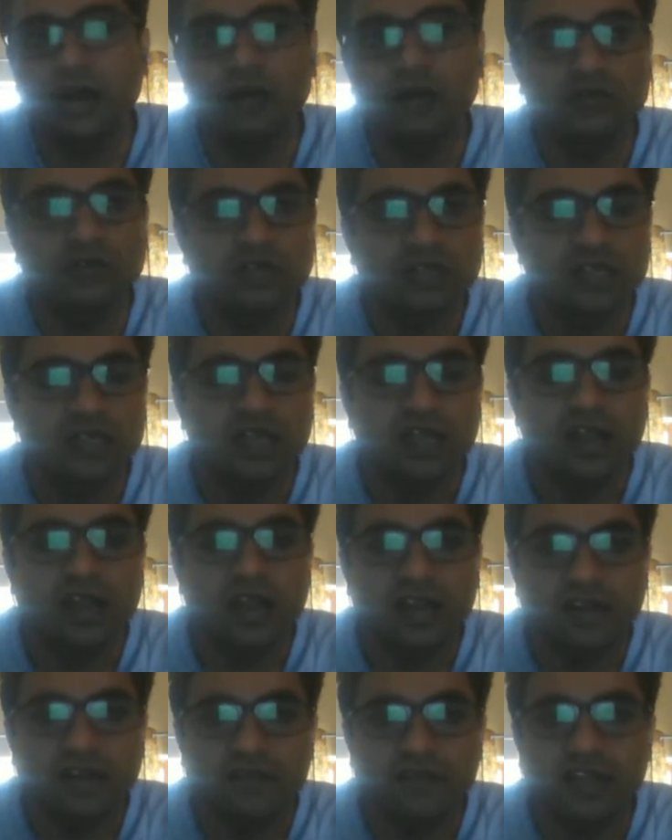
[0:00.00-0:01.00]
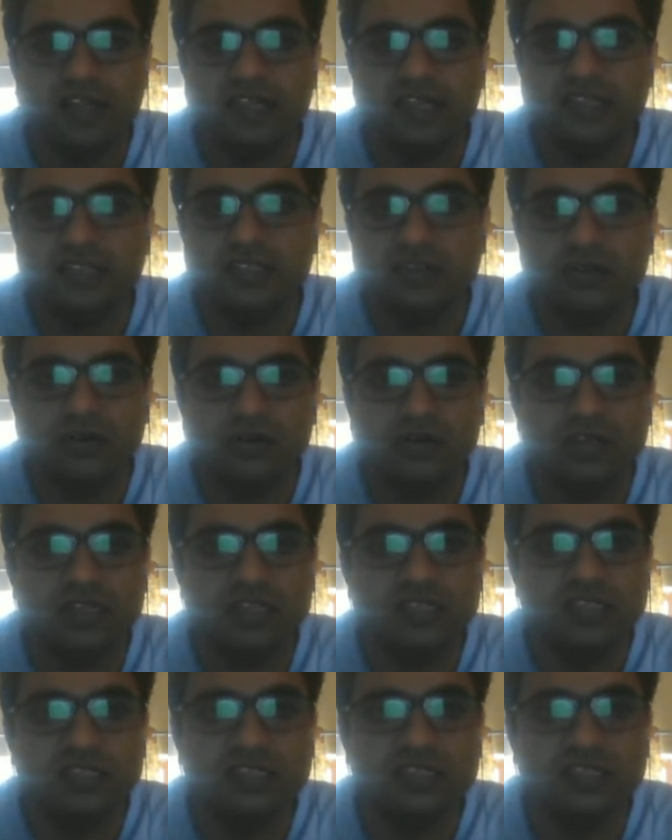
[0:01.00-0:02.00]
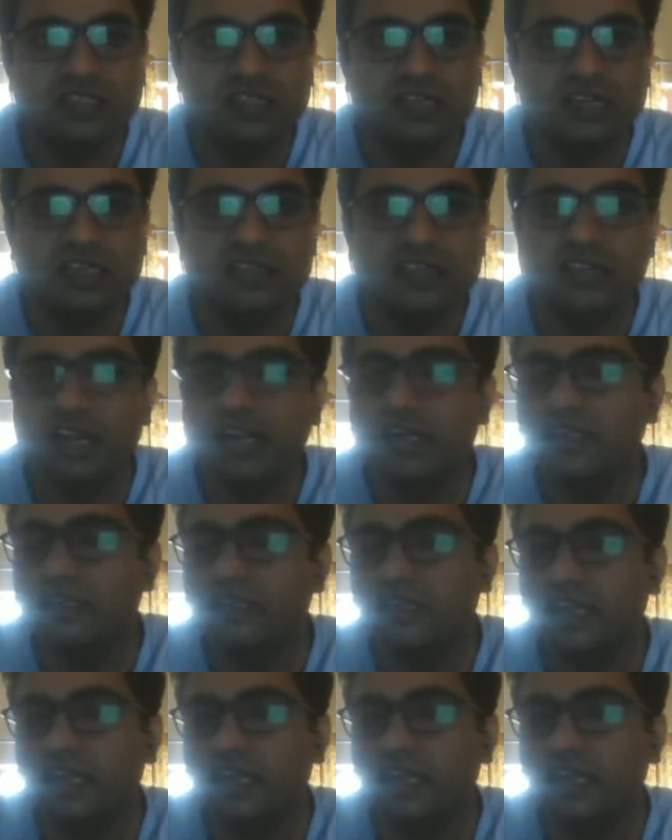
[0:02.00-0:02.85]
out at various locations and site